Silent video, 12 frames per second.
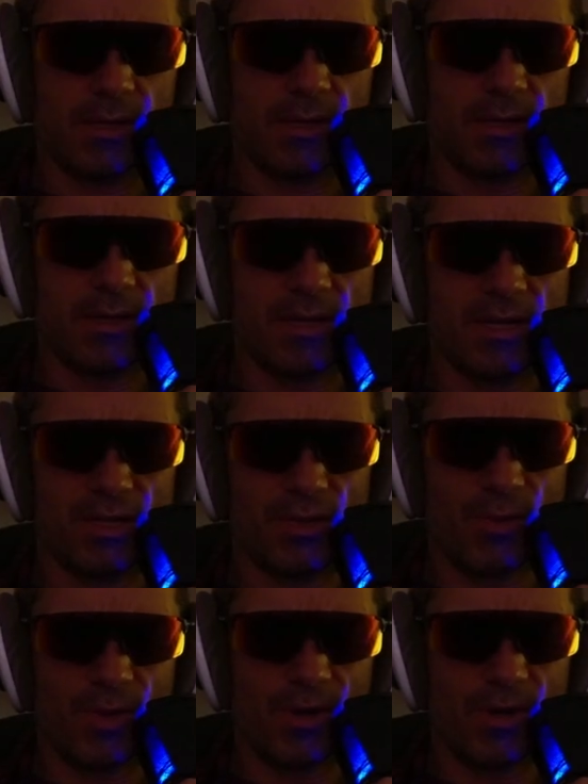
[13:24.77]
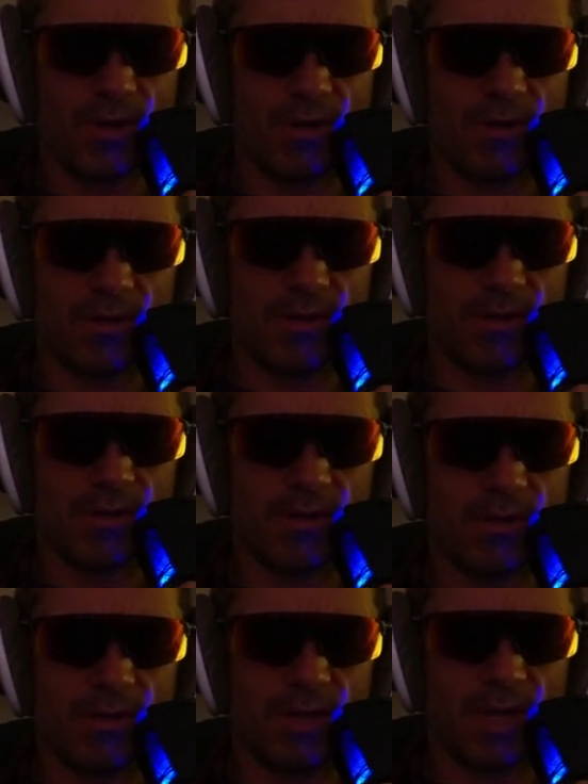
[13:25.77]
disorder
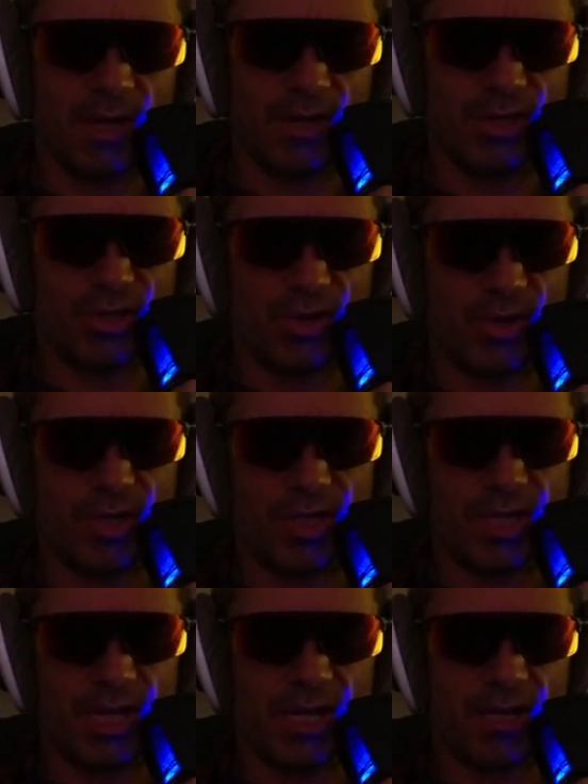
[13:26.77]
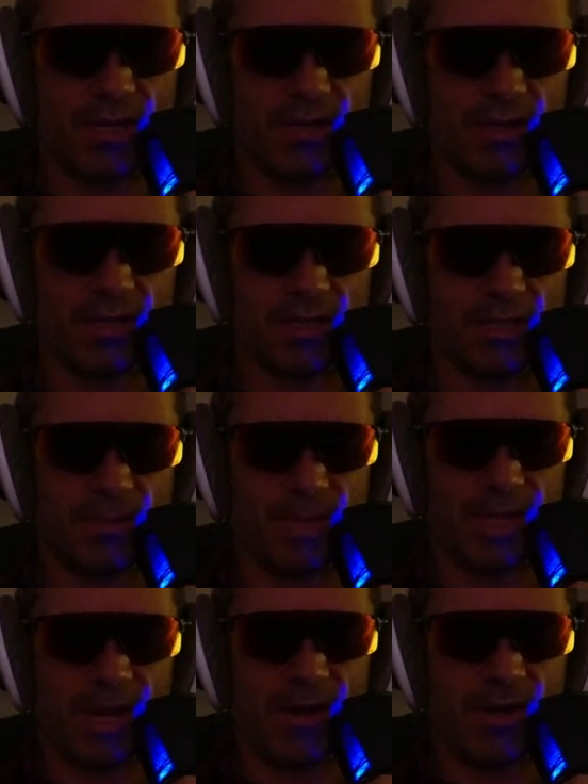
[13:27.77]
and uncertainty, the
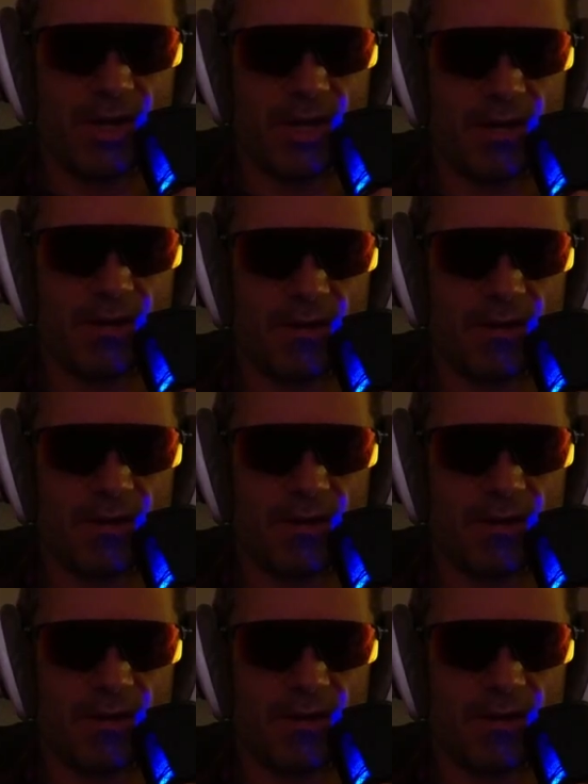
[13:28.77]
similarity,